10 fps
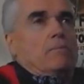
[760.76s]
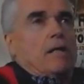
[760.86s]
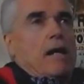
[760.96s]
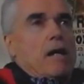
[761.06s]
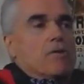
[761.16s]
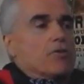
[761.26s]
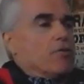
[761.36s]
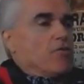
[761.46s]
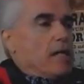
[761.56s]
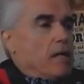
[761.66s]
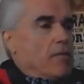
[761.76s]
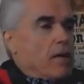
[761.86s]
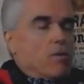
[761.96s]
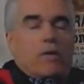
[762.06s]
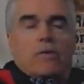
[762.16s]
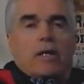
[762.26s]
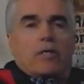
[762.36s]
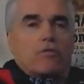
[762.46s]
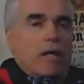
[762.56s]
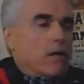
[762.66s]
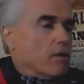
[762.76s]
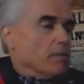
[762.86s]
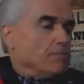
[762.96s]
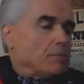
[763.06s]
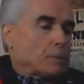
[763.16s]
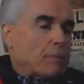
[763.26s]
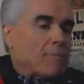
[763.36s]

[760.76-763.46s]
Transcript: I also found that with a trailer,